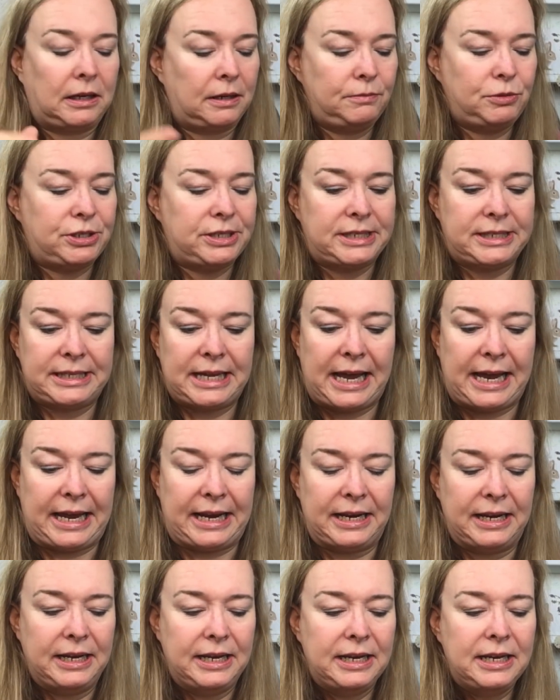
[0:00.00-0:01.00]
I'm just
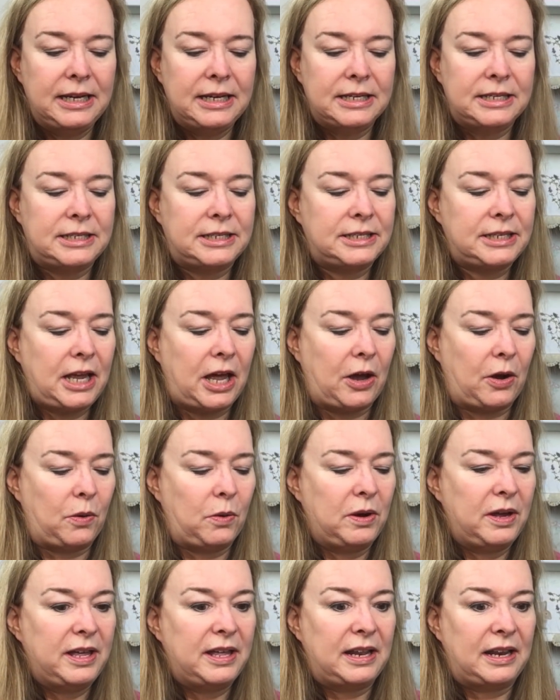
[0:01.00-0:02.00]
saying.
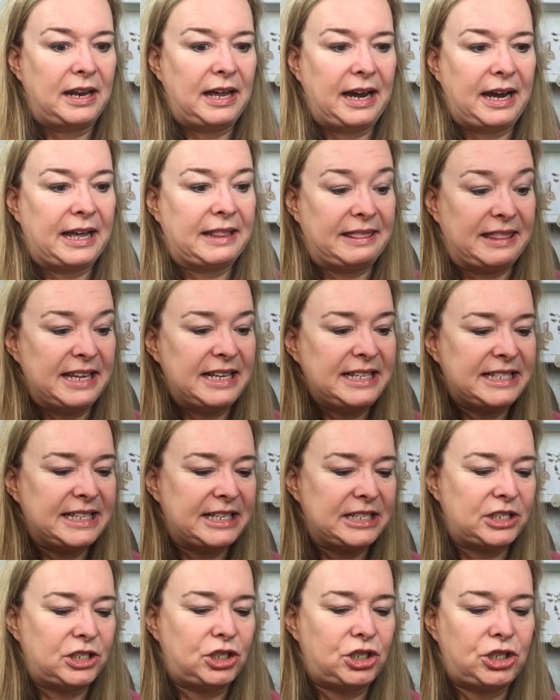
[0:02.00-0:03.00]
So, like, this
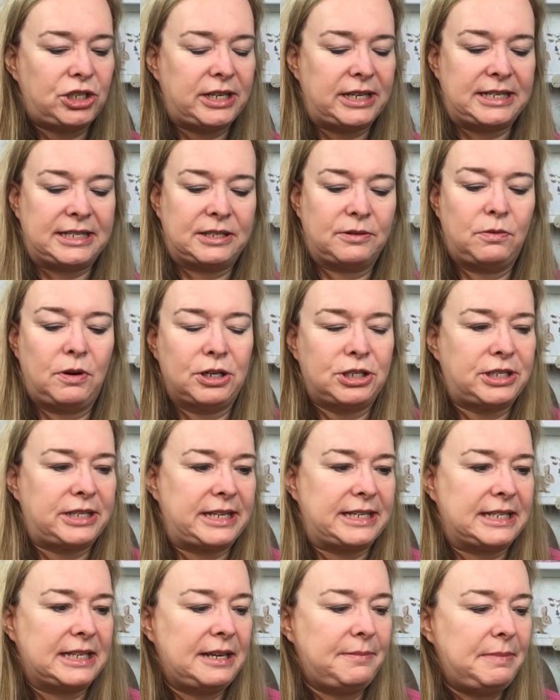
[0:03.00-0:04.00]
is just, watch
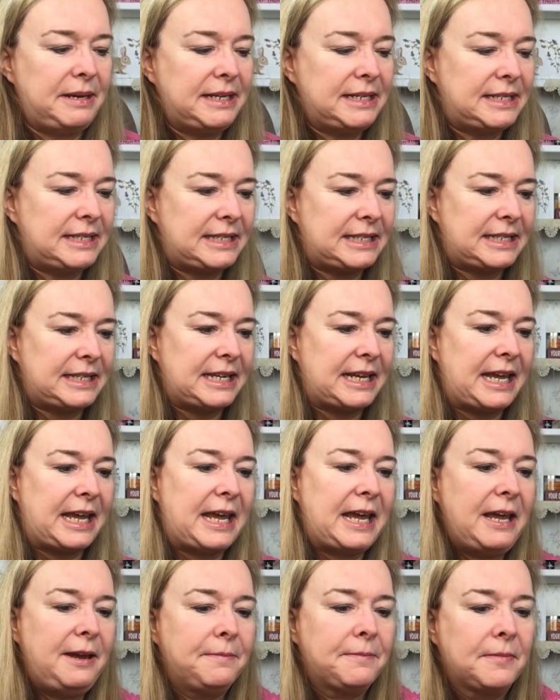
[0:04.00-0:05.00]
this. Let me
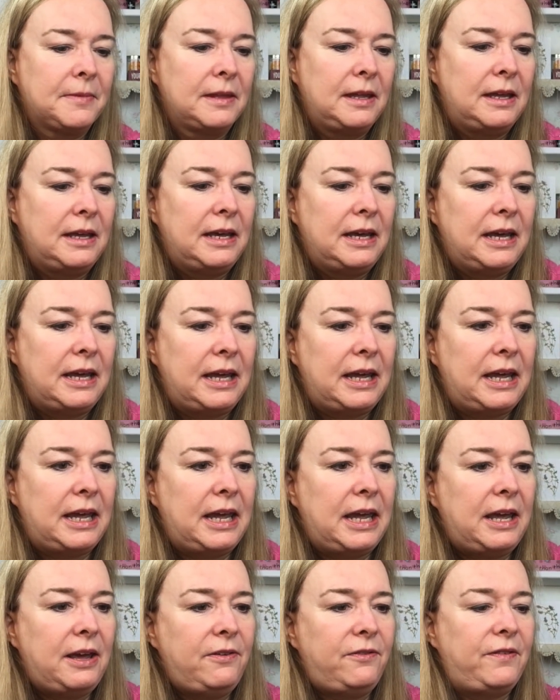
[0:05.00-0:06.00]
see
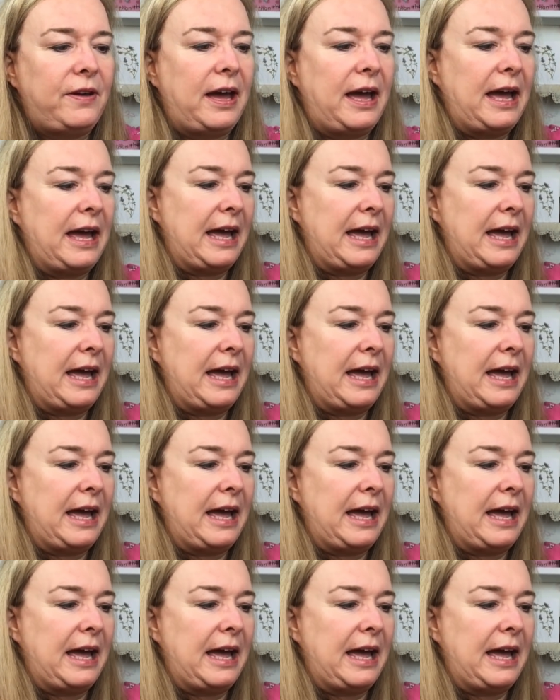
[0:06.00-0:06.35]
if